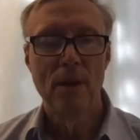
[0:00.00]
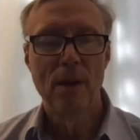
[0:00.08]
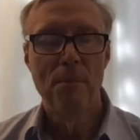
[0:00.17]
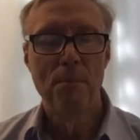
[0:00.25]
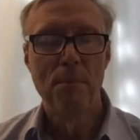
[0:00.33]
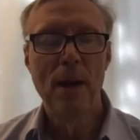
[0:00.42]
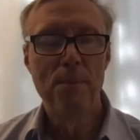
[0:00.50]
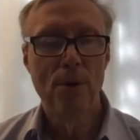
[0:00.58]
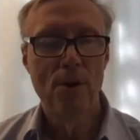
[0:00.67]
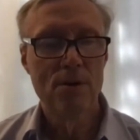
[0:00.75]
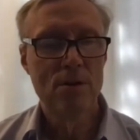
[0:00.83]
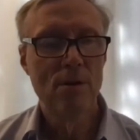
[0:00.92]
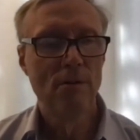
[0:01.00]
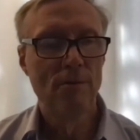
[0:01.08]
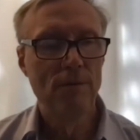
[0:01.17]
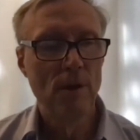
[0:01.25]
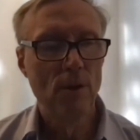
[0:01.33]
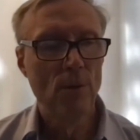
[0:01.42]
my personal
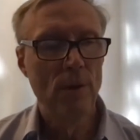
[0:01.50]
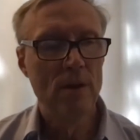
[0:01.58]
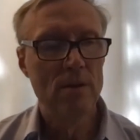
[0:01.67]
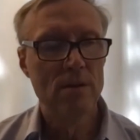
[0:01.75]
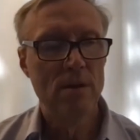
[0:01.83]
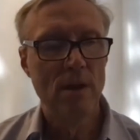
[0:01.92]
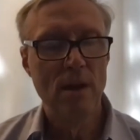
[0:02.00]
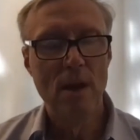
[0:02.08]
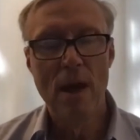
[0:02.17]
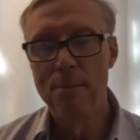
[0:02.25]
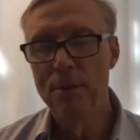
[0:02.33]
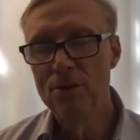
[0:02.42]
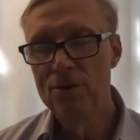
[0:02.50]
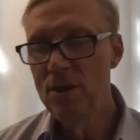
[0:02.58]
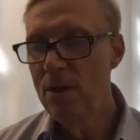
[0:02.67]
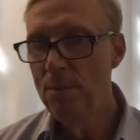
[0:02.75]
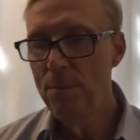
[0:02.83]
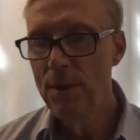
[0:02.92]
view is that nominal
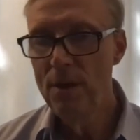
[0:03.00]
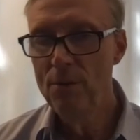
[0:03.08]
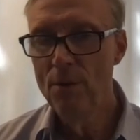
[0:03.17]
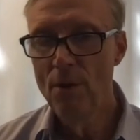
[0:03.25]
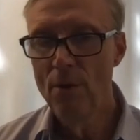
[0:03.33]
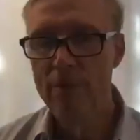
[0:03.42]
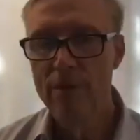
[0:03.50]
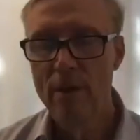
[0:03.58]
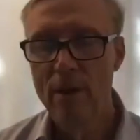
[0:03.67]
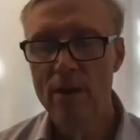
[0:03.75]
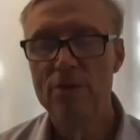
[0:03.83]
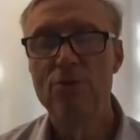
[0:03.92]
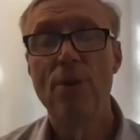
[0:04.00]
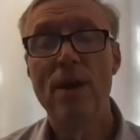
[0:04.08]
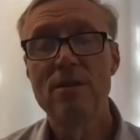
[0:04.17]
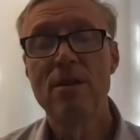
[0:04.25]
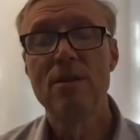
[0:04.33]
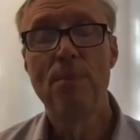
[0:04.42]
GDP growth
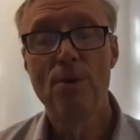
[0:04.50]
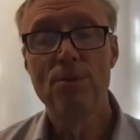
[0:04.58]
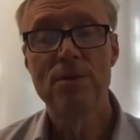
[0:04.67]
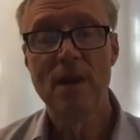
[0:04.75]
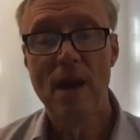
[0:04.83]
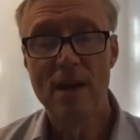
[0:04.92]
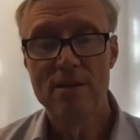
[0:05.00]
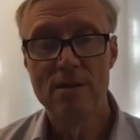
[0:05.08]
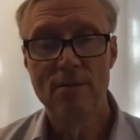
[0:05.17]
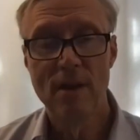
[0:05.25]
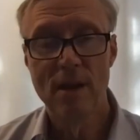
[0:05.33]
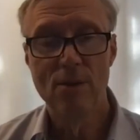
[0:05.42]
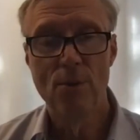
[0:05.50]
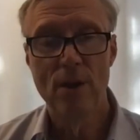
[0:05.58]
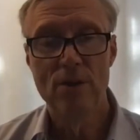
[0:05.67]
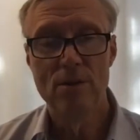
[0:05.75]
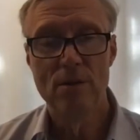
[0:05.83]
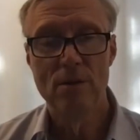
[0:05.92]
addresses both sides of that
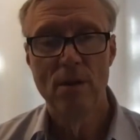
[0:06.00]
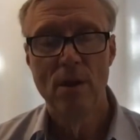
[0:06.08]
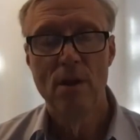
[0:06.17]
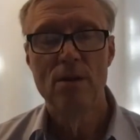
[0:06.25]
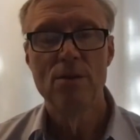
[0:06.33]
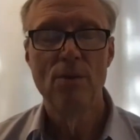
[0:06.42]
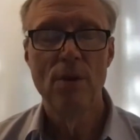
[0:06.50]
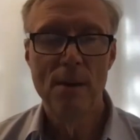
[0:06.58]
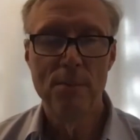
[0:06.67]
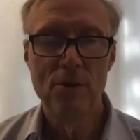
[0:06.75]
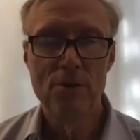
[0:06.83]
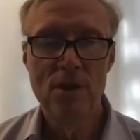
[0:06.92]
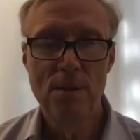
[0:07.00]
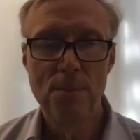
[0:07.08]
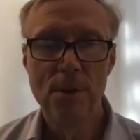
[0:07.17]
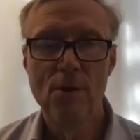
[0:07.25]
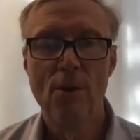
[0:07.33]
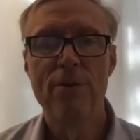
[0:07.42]
equation. So nominal
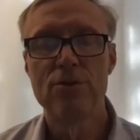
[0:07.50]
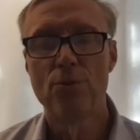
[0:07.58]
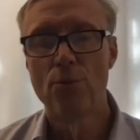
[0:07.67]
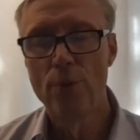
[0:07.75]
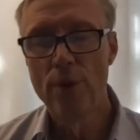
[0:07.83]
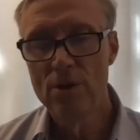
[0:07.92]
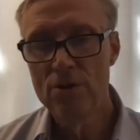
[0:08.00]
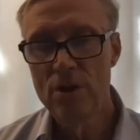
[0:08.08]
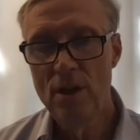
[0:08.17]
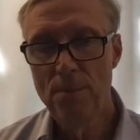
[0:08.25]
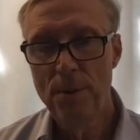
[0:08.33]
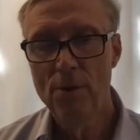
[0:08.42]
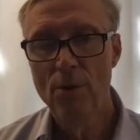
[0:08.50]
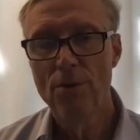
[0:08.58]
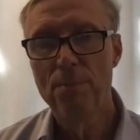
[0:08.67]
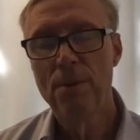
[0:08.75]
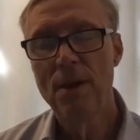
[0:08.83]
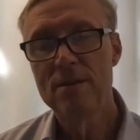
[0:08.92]
GDP growth is real GDP
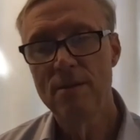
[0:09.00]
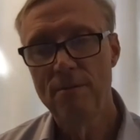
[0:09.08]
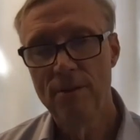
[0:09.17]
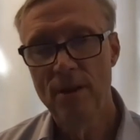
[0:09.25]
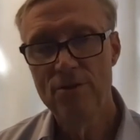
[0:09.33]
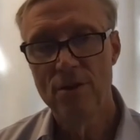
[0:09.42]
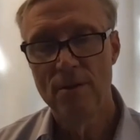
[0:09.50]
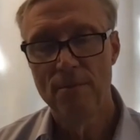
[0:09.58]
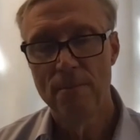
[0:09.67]
growth plus inflation.